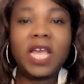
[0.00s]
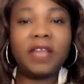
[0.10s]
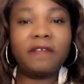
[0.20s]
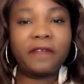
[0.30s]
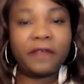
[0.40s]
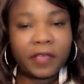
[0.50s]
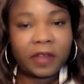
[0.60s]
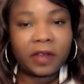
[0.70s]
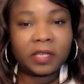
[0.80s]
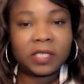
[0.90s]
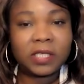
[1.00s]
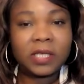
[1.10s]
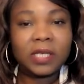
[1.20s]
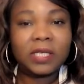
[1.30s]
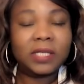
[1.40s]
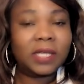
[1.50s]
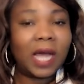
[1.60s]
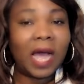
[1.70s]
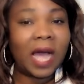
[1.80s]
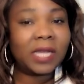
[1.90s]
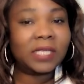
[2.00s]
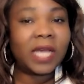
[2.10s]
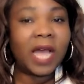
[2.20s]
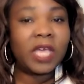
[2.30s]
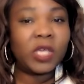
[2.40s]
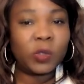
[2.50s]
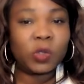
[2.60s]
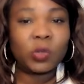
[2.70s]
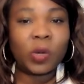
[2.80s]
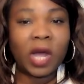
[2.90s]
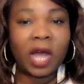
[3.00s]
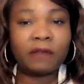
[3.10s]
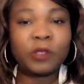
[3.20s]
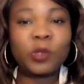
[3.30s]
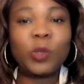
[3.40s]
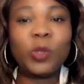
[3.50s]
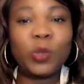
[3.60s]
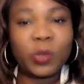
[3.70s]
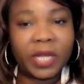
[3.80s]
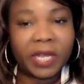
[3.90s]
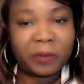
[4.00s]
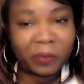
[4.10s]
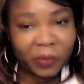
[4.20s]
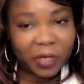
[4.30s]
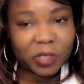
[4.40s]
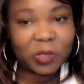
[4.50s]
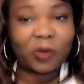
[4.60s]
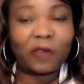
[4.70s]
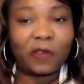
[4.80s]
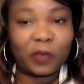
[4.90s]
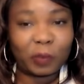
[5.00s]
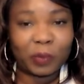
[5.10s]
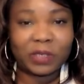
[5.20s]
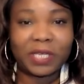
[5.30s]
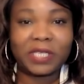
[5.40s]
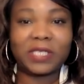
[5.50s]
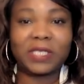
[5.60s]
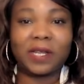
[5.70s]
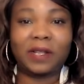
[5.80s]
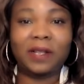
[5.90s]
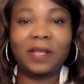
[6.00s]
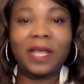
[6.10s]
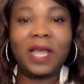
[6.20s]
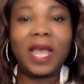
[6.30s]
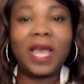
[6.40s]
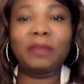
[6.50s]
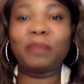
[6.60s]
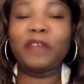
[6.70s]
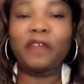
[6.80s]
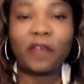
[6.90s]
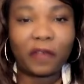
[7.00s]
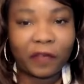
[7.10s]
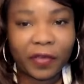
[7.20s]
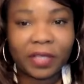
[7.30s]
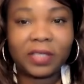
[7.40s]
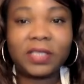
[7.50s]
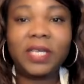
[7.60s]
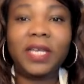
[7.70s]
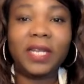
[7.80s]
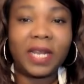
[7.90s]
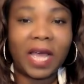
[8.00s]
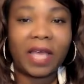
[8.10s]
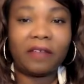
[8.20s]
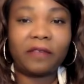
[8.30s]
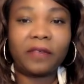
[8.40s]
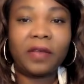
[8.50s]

and fears as I used to have, so you can reach your full potential and be fulfilled in life.